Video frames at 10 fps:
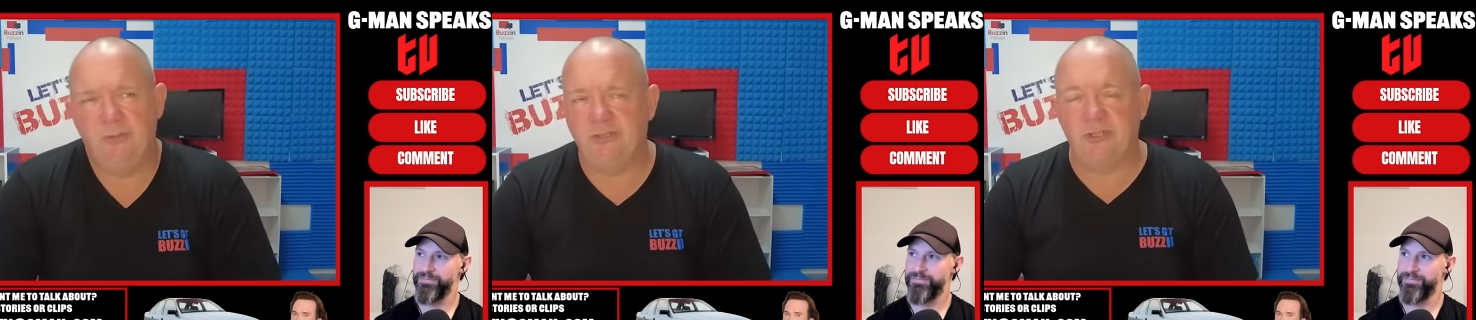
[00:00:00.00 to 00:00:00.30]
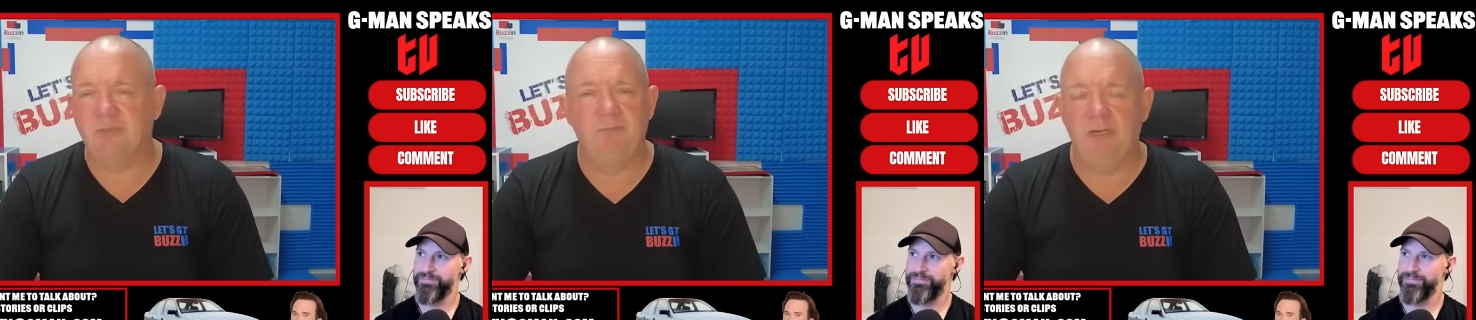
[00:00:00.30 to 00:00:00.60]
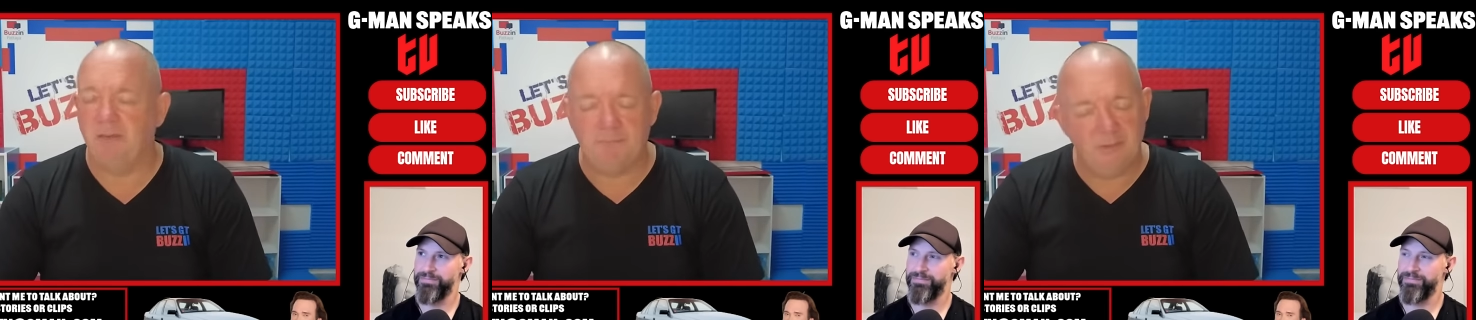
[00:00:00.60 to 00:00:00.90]
Speaker 1: It was just you
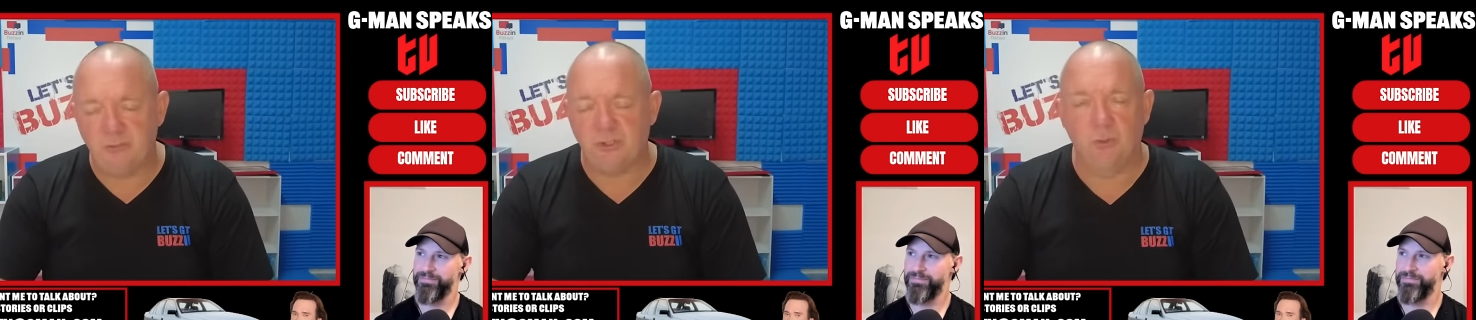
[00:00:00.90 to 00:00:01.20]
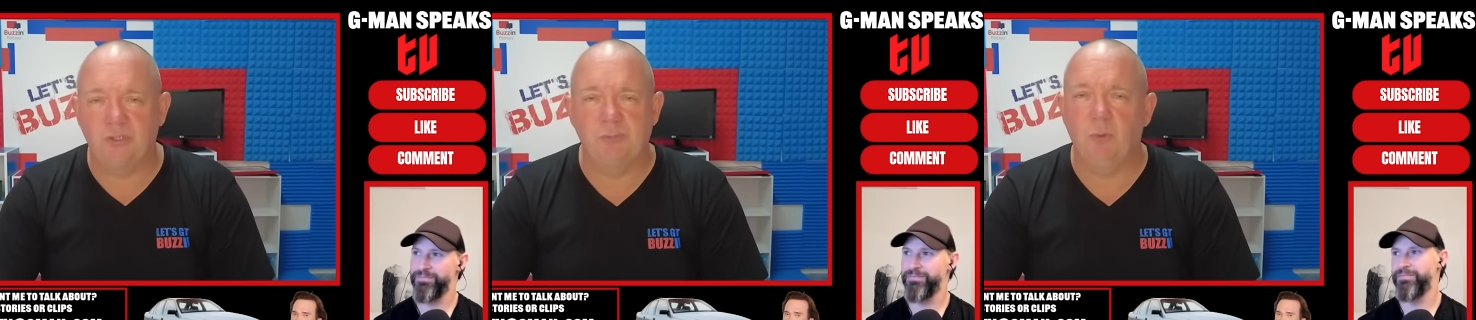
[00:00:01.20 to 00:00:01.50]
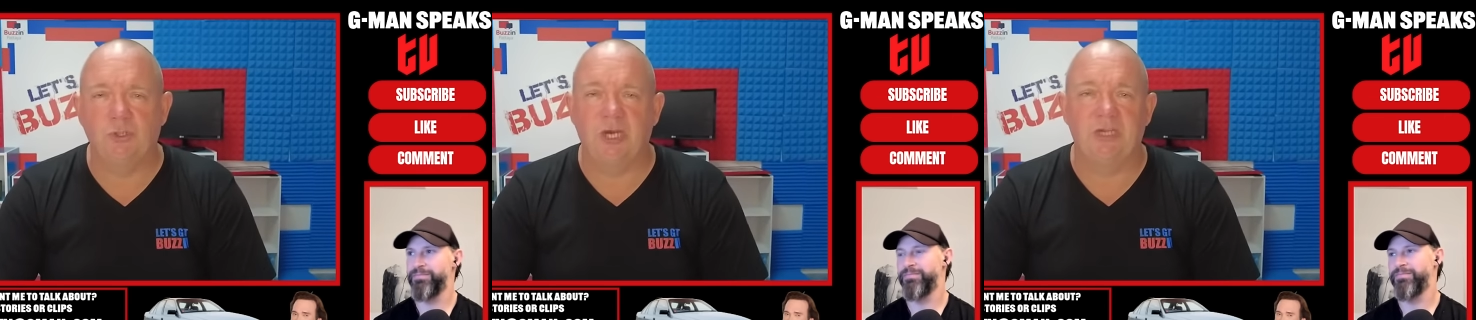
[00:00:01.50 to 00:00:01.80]
know it was short,
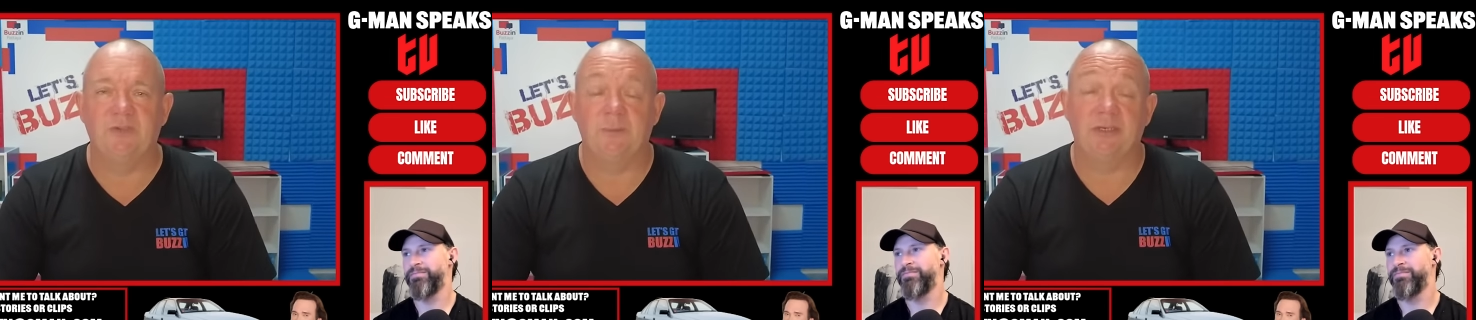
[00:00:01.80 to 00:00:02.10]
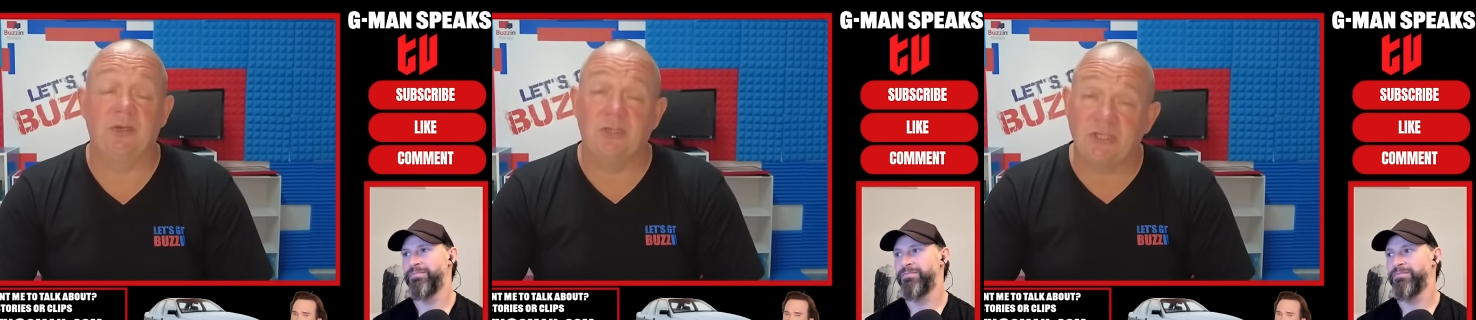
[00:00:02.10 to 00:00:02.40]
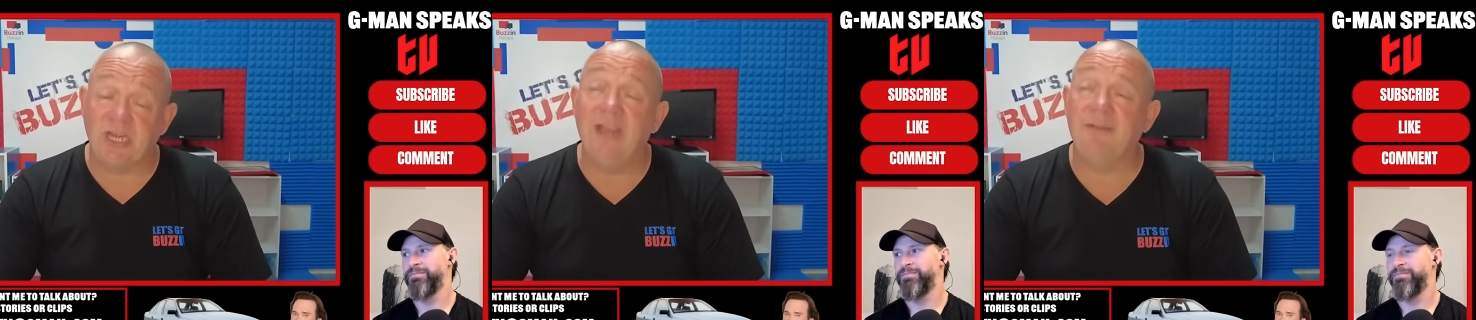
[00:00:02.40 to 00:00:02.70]
small change for me. So I
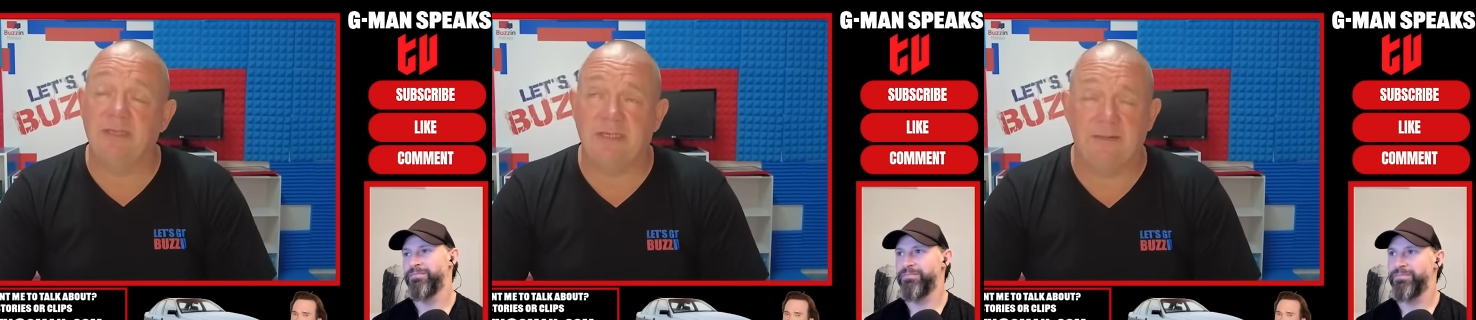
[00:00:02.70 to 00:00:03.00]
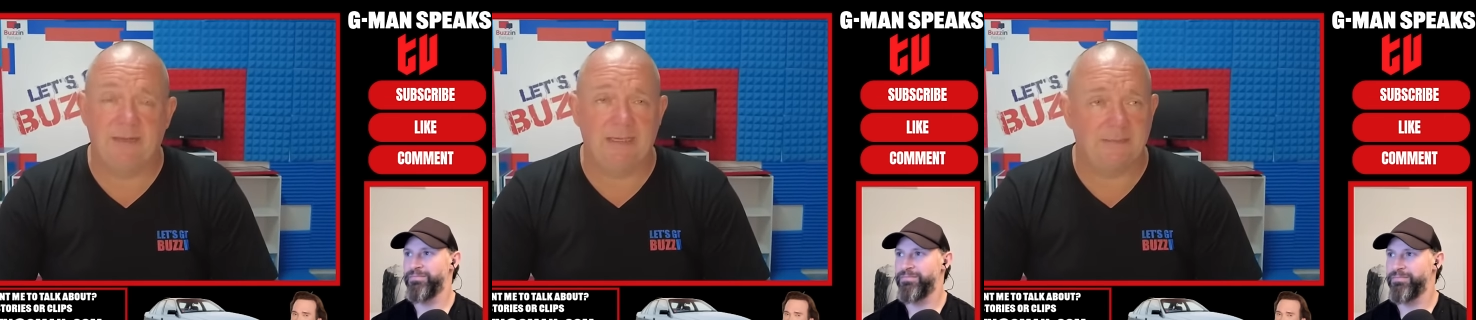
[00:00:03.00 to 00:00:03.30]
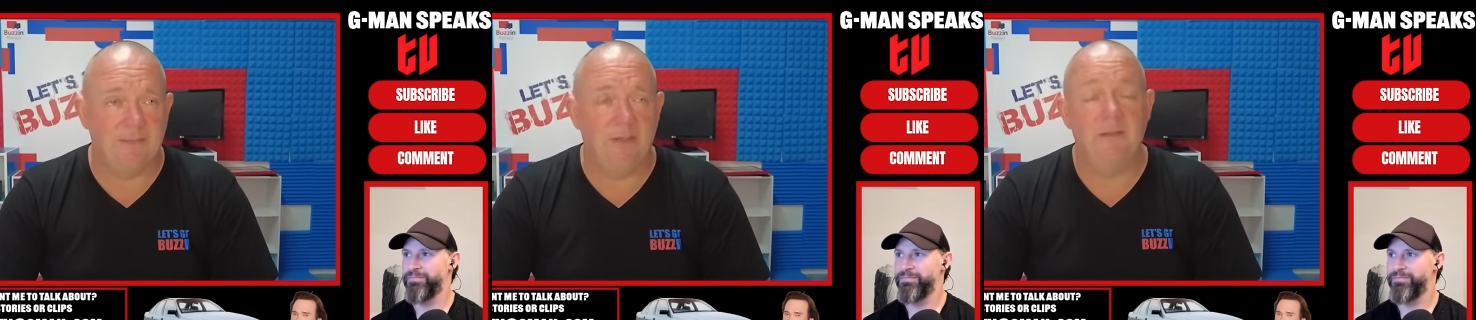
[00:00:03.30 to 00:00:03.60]
just gave her the ten
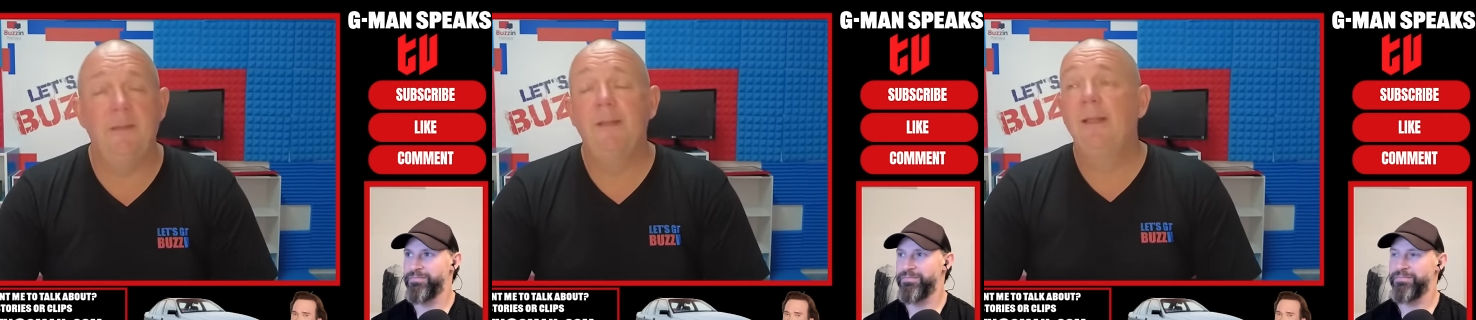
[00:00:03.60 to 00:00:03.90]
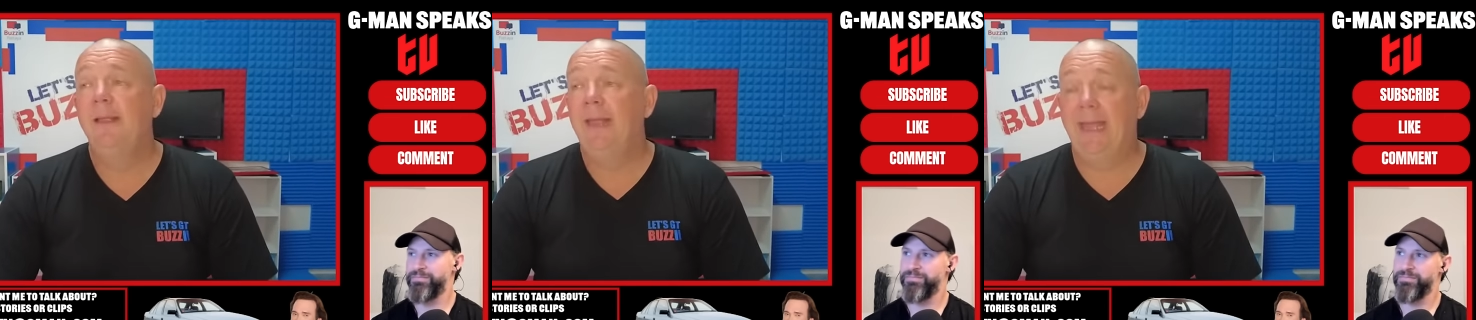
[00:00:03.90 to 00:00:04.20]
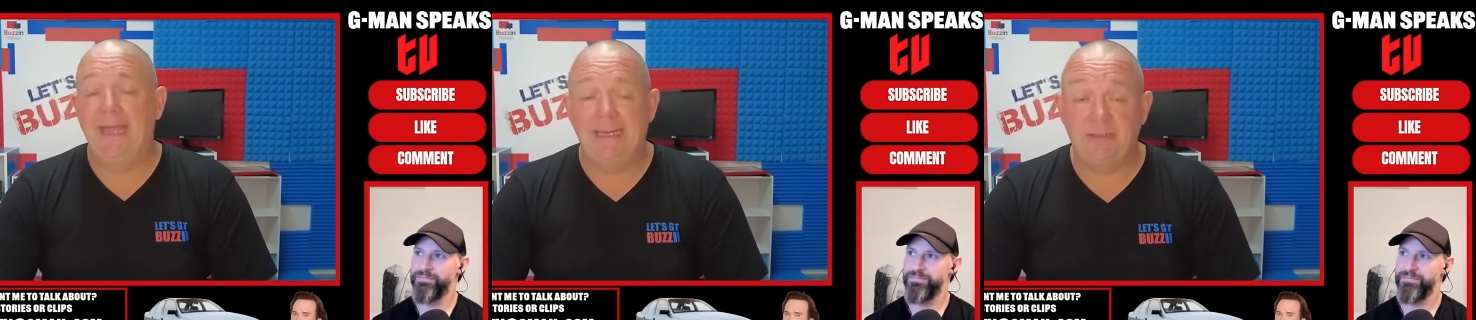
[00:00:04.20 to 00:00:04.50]
thousand baht
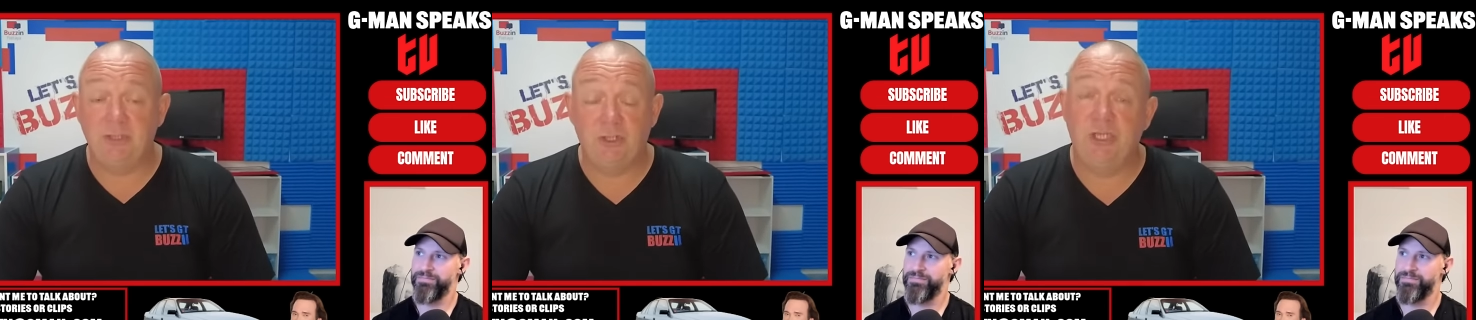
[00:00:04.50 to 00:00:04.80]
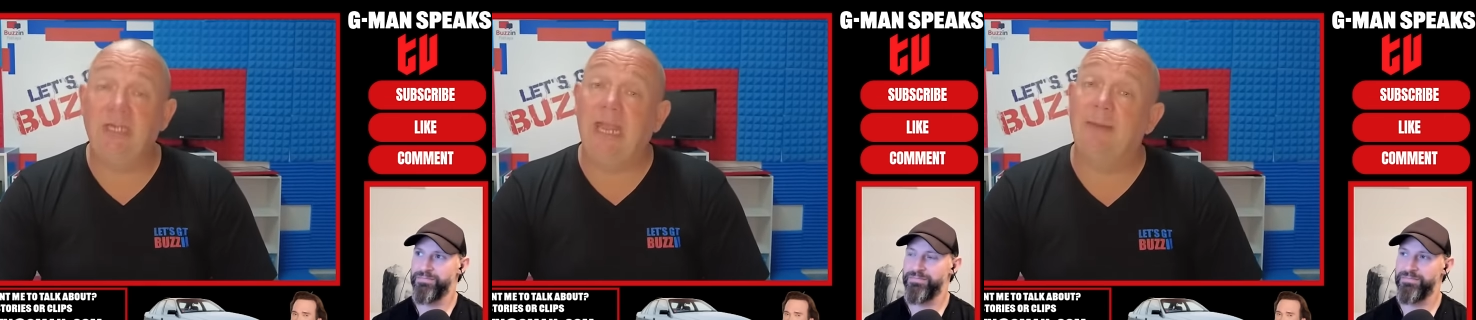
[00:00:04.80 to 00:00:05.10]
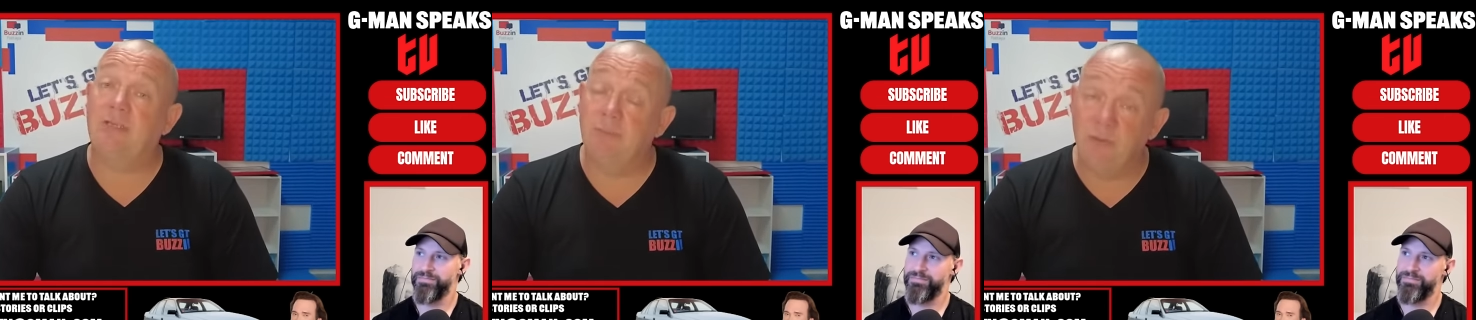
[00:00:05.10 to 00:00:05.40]
and she
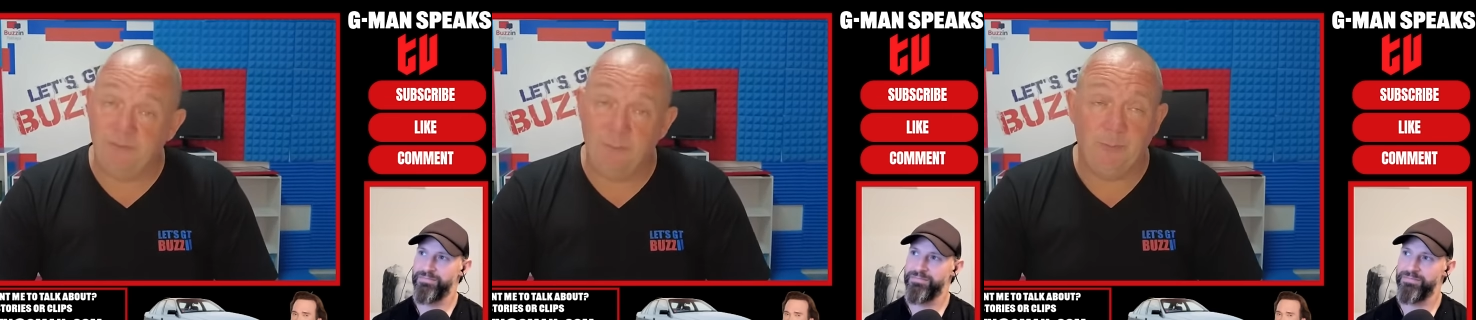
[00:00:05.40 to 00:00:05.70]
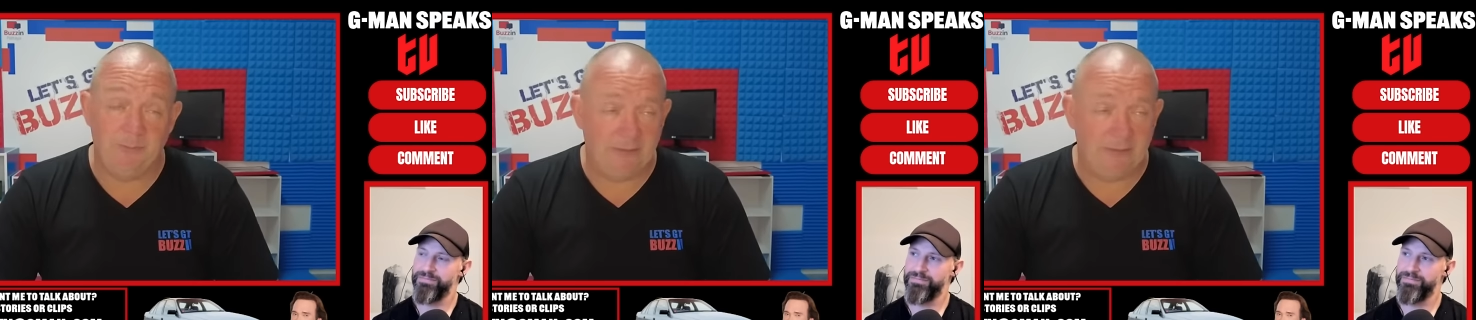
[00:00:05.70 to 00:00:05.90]
came to move in with